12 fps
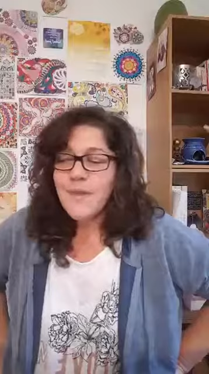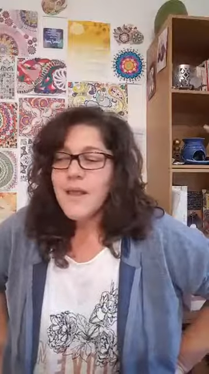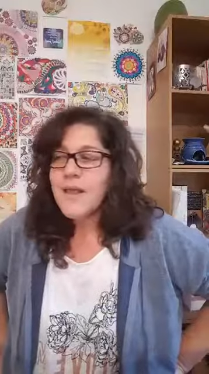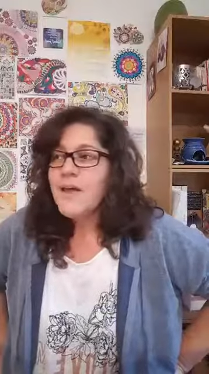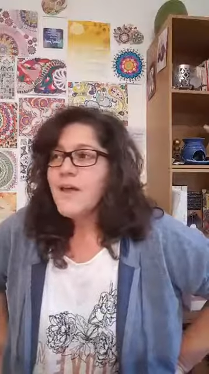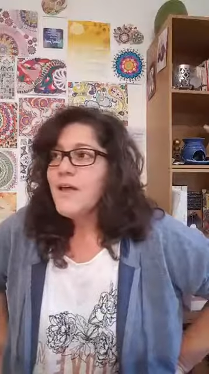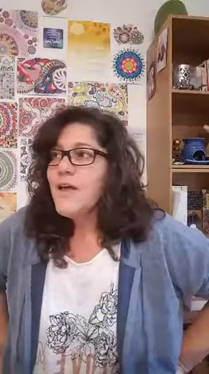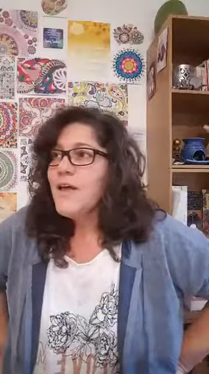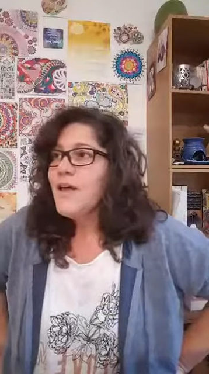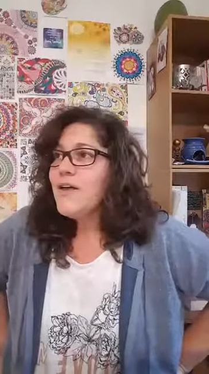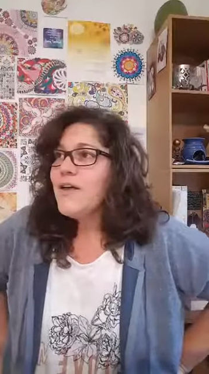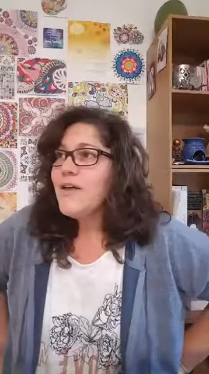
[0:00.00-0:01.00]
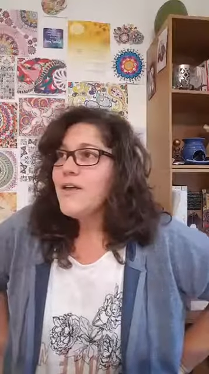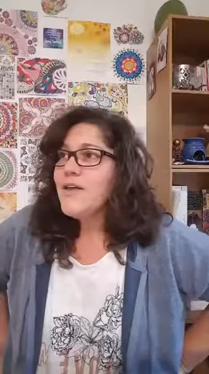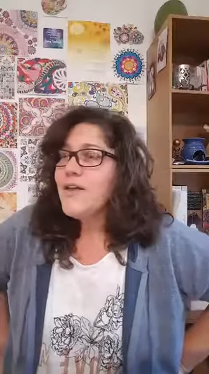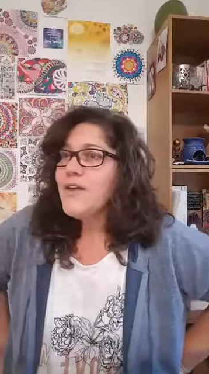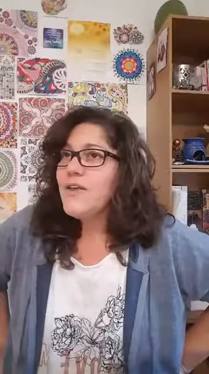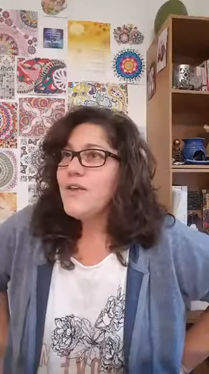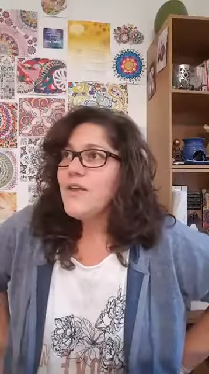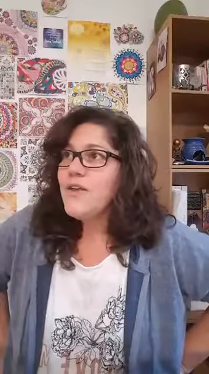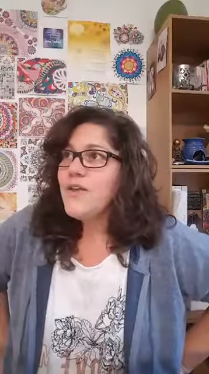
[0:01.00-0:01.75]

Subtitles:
(no one is talking)